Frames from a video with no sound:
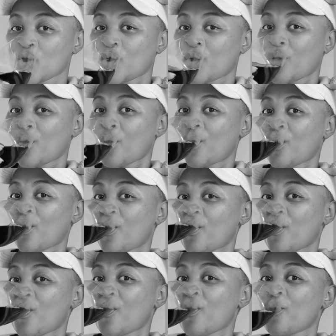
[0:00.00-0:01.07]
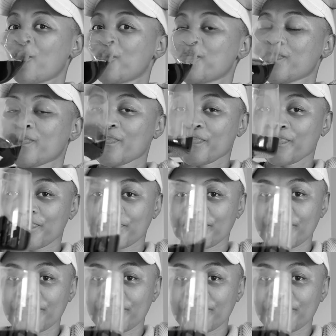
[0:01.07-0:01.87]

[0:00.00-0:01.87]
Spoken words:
Nobody speaks.